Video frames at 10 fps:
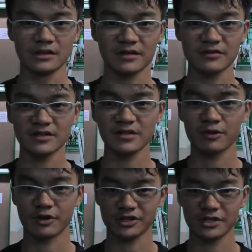Some safety
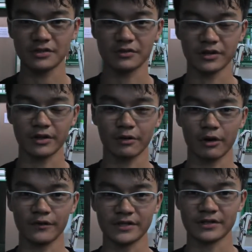precautions to take note
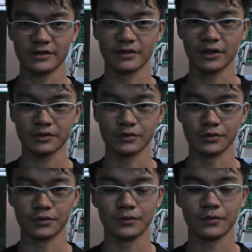of is not
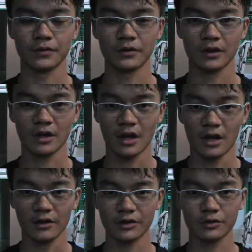
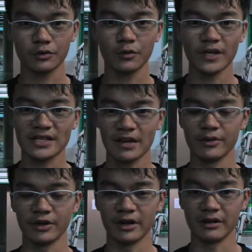to do weights that
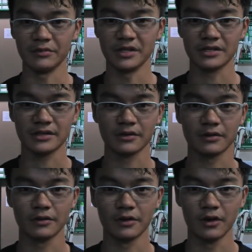are beyond our limits.
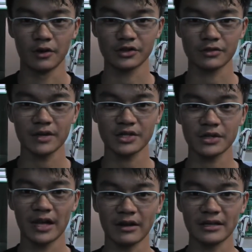Also make
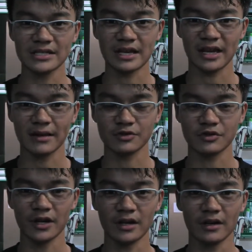sure that our knees are kept
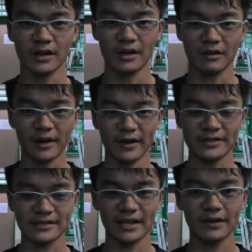straight by
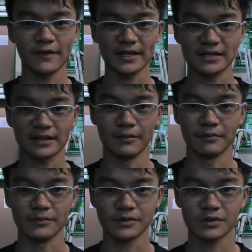slightly flexing them
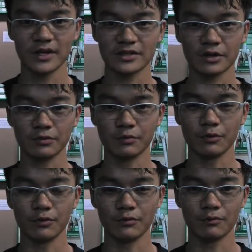so as not to
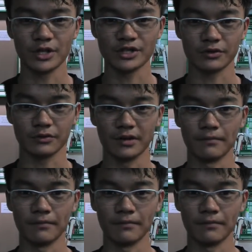put pressure onto